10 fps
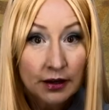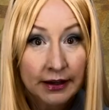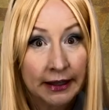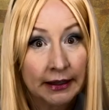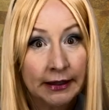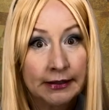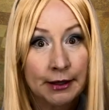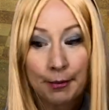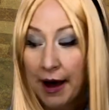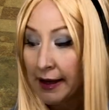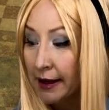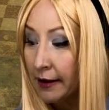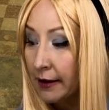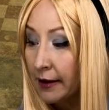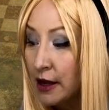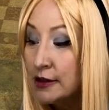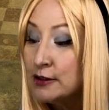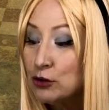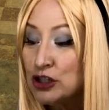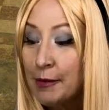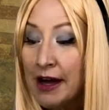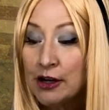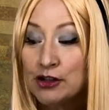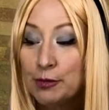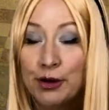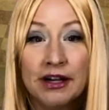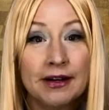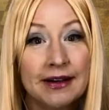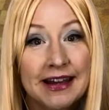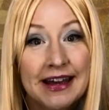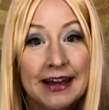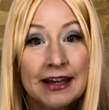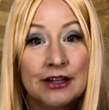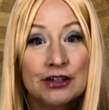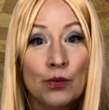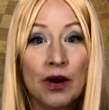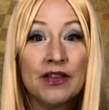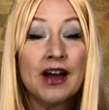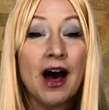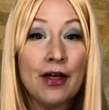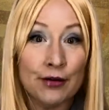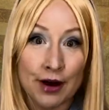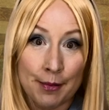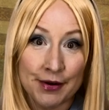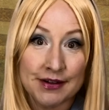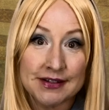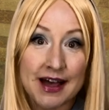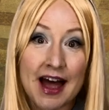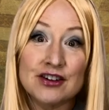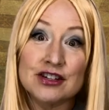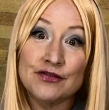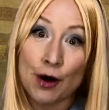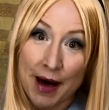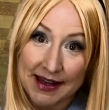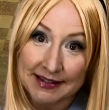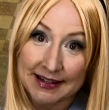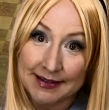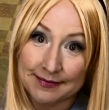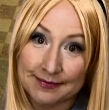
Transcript: killing somebody so she managed to put it into one of the other cupboards as she fell past it.